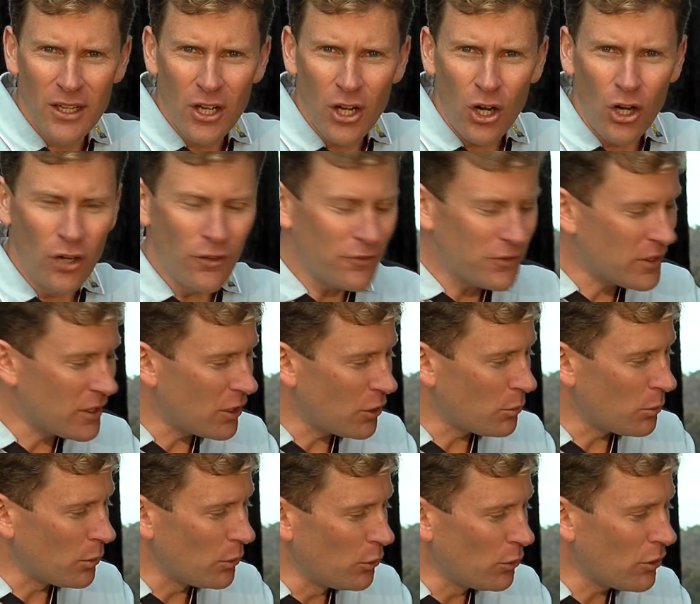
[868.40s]
often it
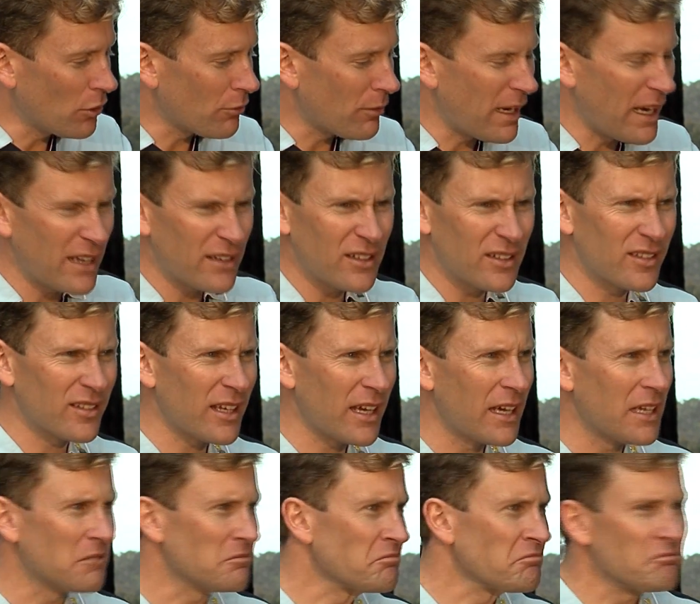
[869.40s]
will look around and
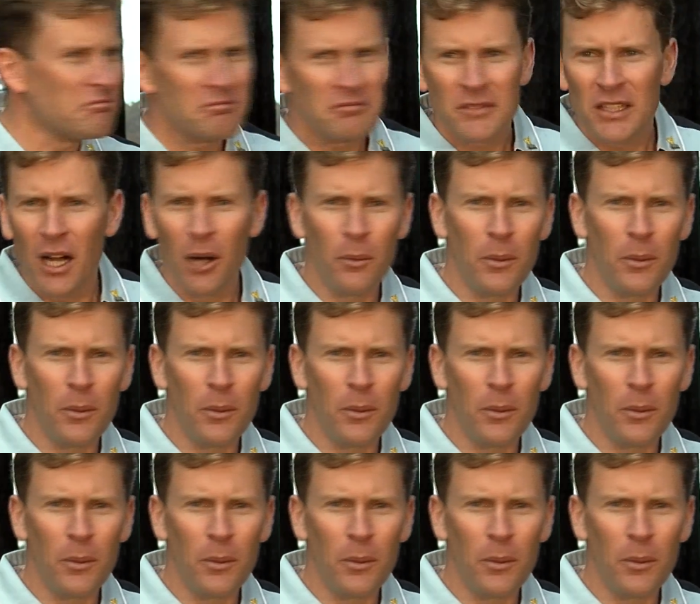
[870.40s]
say, I